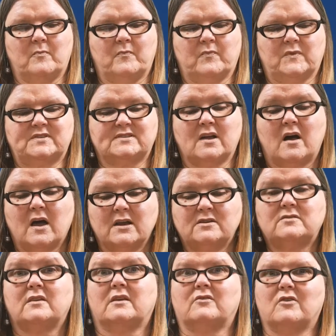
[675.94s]
signed
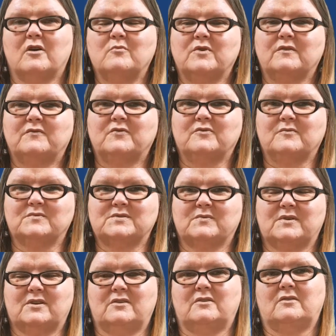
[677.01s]
the enrolment forms
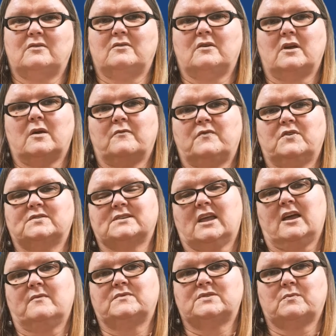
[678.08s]
when you first
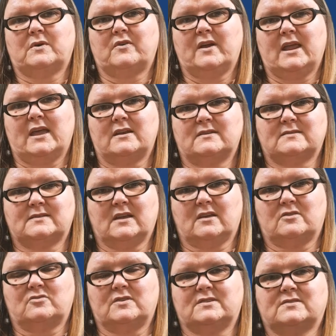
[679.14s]
came to Wirreanda
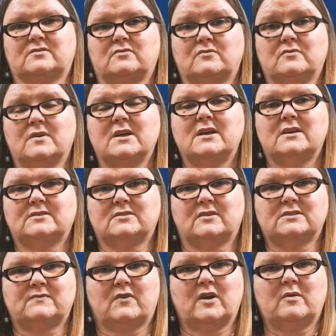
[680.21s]
Secondary School. So it's
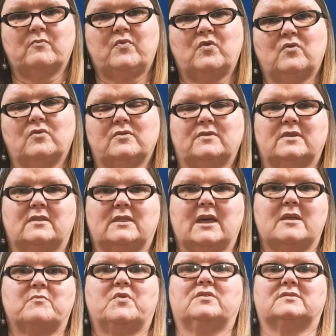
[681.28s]
very important that
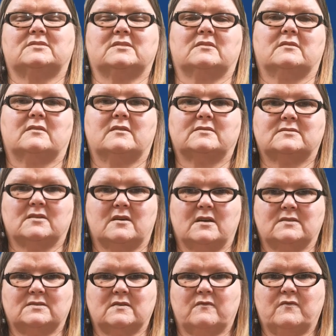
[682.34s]
that person
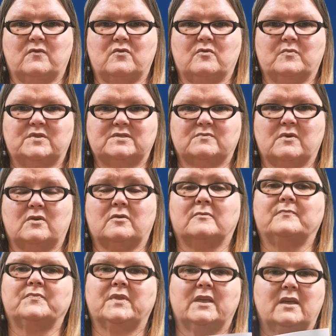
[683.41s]
signs the form as well.
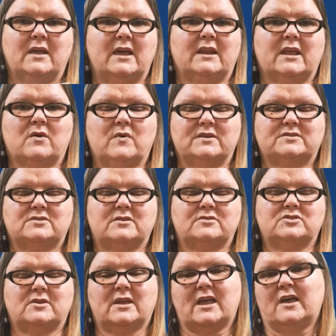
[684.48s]
Any questions
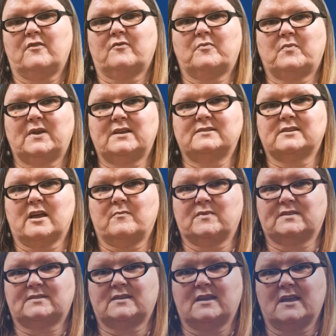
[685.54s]
you have, please come and
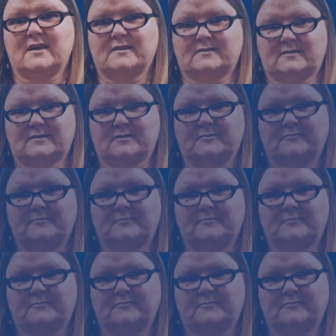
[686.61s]
see us.